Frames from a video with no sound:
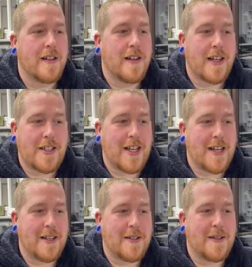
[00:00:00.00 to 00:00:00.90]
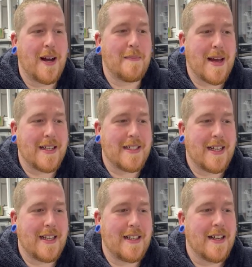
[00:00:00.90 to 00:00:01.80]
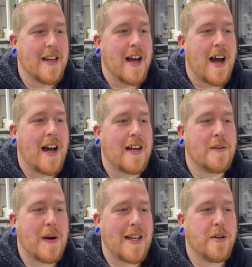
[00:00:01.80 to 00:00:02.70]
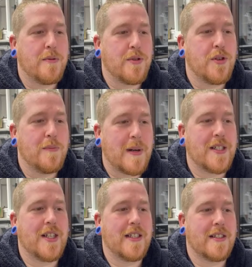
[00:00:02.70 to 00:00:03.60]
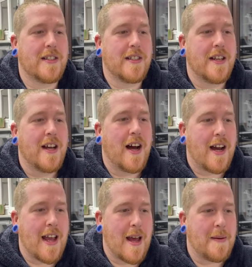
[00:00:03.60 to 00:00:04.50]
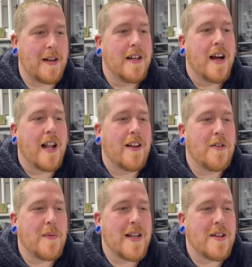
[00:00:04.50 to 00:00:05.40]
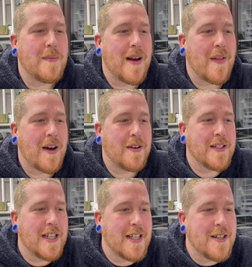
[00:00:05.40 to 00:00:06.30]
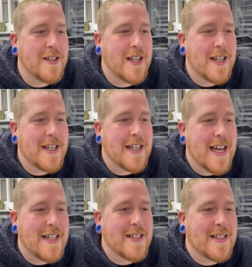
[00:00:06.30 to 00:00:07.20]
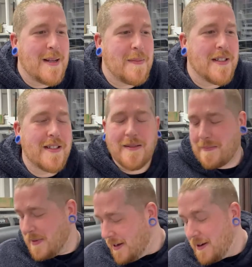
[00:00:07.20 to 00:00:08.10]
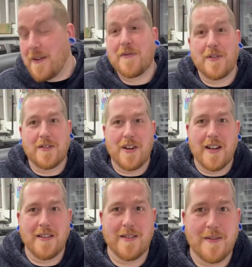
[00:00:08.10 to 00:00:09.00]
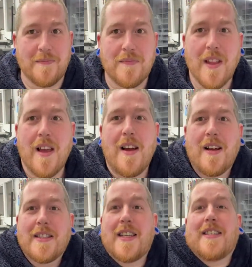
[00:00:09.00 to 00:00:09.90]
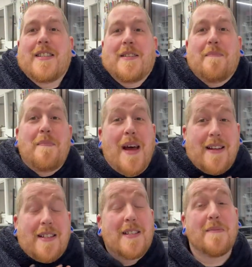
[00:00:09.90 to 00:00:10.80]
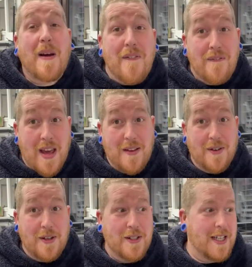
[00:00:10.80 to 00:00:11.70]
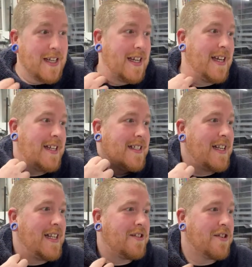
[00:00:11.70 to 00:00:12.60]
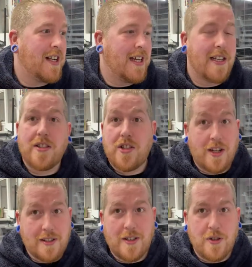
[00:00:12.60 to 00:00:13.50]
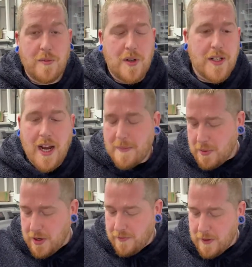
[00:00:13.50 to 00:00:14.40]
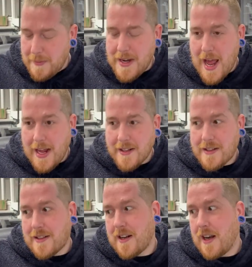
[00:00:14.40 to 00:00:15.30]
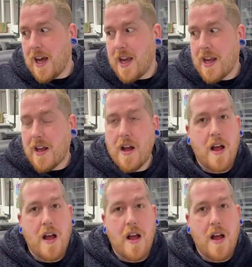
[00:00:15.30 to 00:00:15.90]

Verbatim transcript: Hi, Jill. Hi, Mandy. Hi, where YouTube budgets. Hi, Emma. I love it when you wear that hoodie. You look like you're going to get into slippers. Oh, I've got trainers on. This is the bet. This is my favourite hoodie. It is literally just a normal hoodie. I bought it from Next like